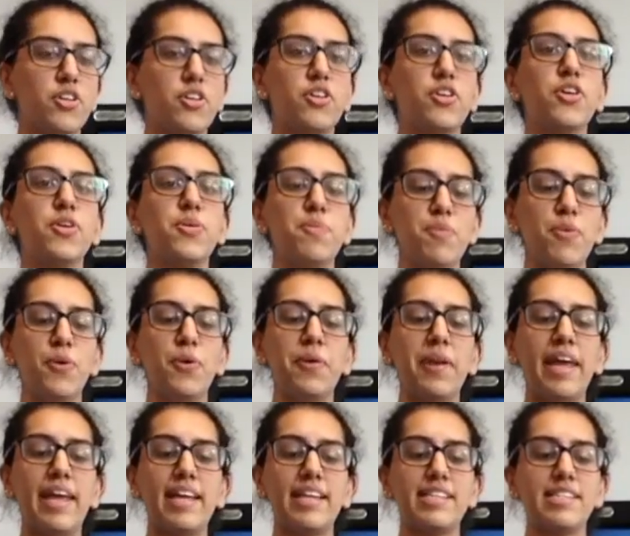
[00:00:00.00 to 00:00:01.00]
Good
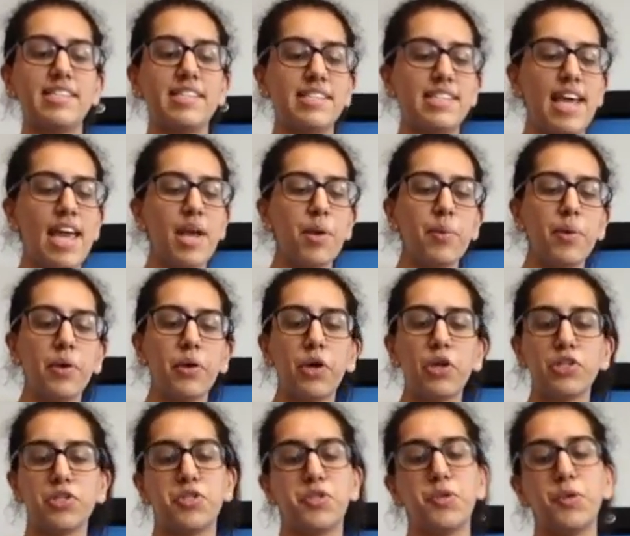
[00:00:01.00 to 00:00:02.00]
morning. Today we're
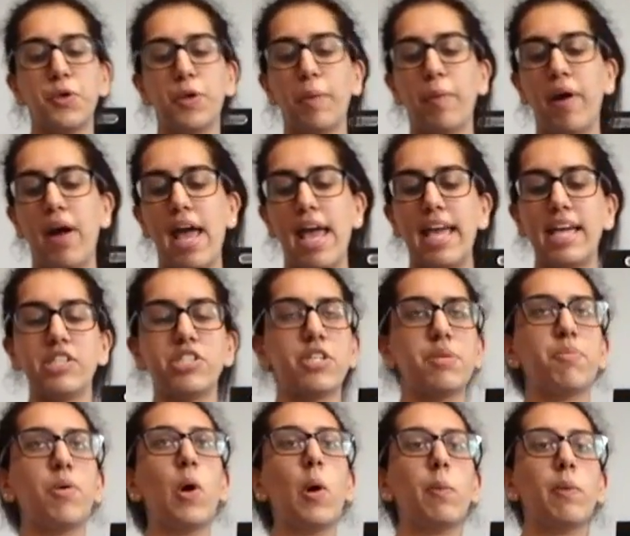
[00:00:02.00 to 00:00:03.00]
going to talk about
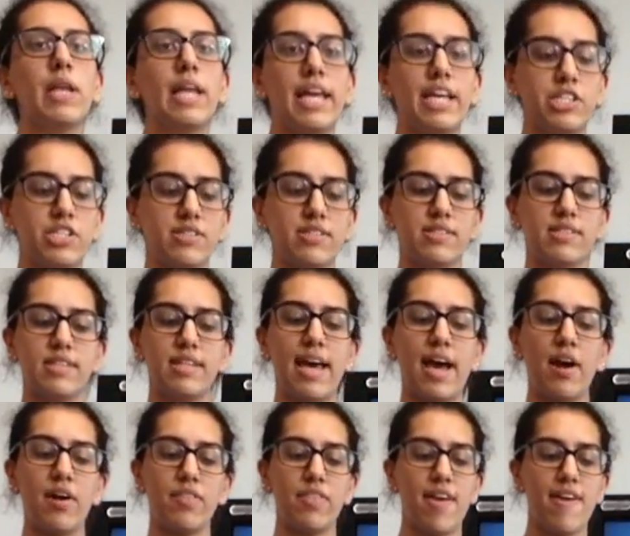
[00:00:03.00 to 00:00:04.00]
ageing populations and
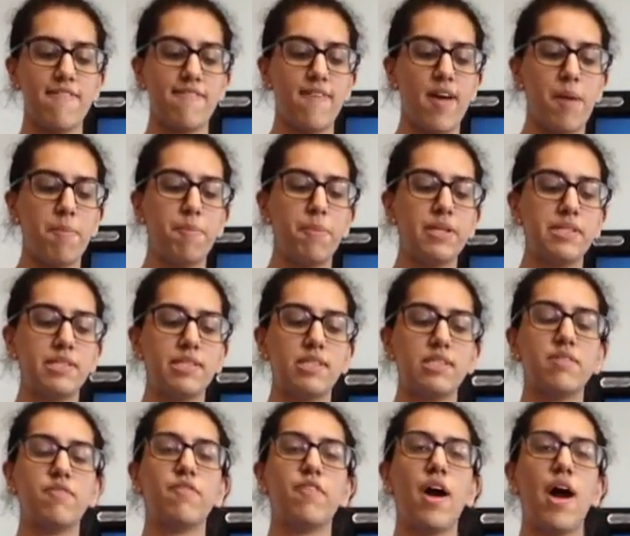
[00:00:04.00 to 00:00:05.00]
how they affect
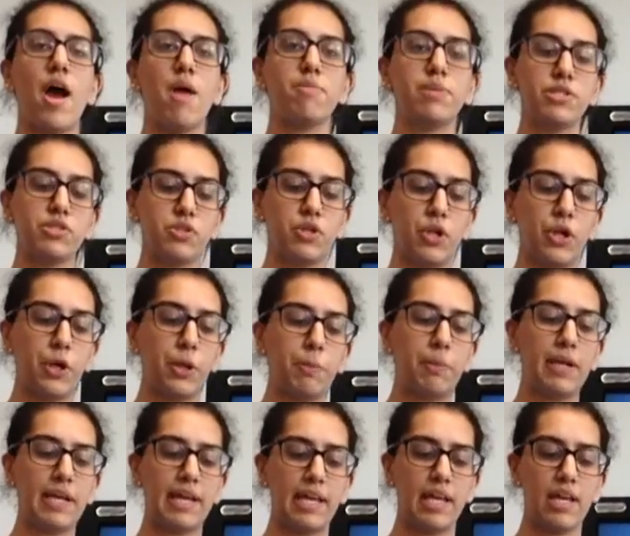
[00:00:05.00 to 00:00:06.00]
business environments
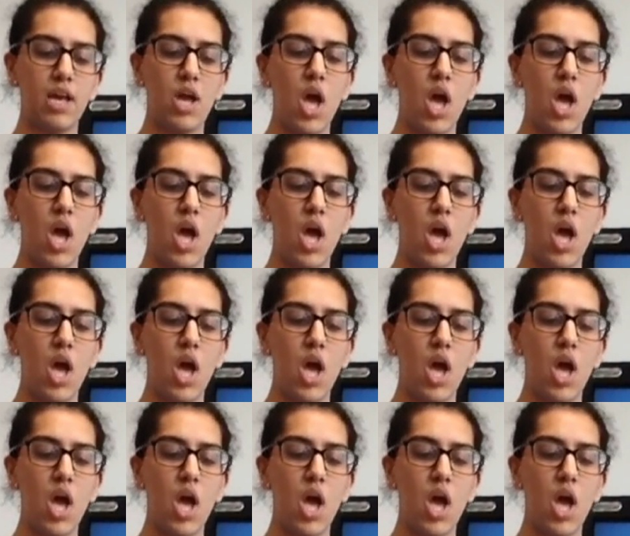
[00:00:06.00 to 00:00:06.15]
globally.